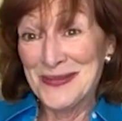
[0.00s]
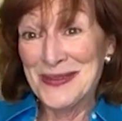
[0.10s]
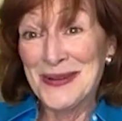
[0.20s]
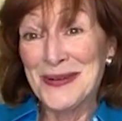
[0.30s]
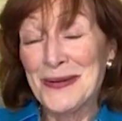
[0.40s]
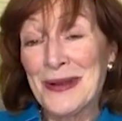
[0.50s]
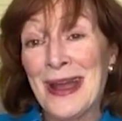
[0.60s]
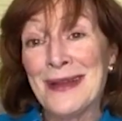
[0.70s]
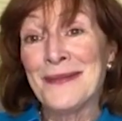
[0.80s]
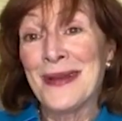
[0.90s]
So
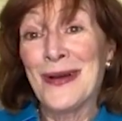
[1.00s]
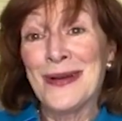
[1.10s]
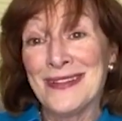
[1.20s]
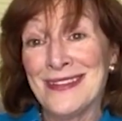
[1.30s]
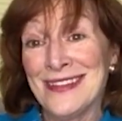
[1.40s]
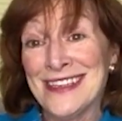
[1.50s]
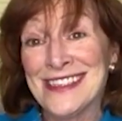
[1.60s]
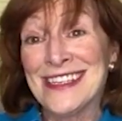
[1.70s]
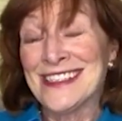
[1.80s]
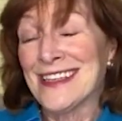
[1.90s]
I'm
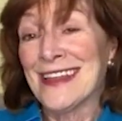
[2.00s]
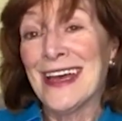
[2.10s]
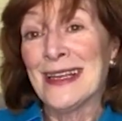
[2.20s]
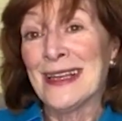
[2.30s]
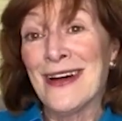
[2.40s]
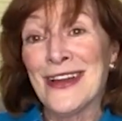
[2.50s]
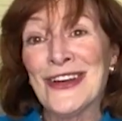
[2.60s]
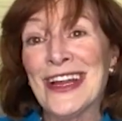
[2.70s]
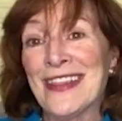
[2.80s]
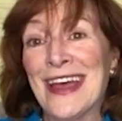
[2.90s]
listening to that and
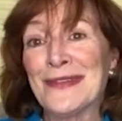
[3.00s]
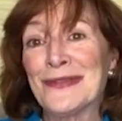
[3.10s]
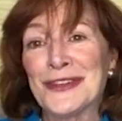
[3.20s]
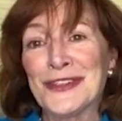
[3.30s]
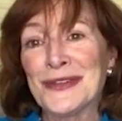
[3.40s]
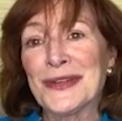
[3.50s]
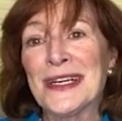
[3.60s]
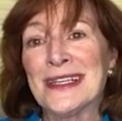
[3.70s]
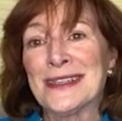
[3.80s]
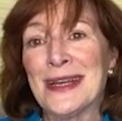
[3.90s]
honoring that for
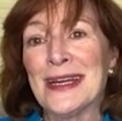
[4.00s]
sure.